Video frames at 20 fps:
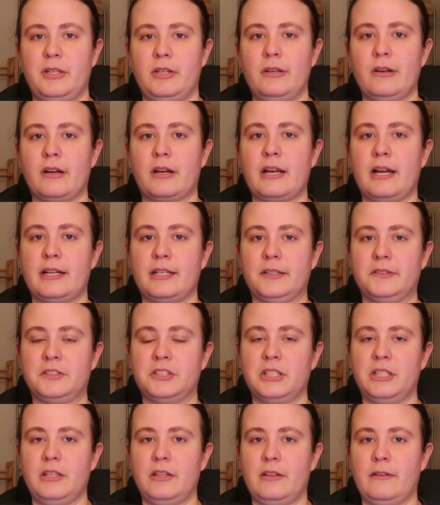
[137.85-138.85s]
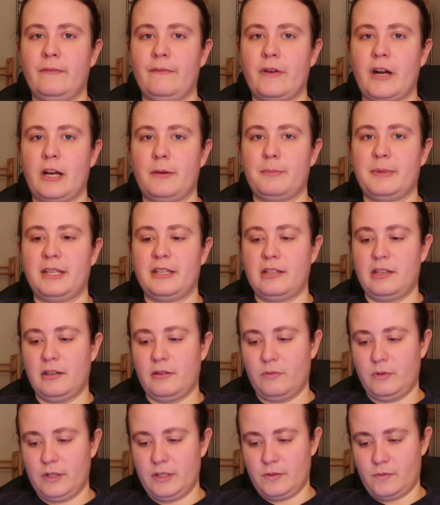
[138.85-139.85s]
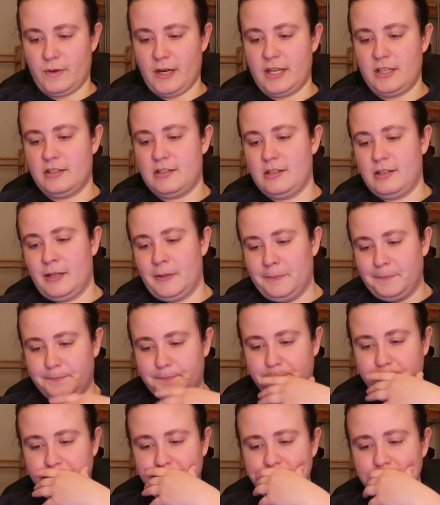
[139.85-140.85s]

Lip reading: You kind of see the environment he was raised in.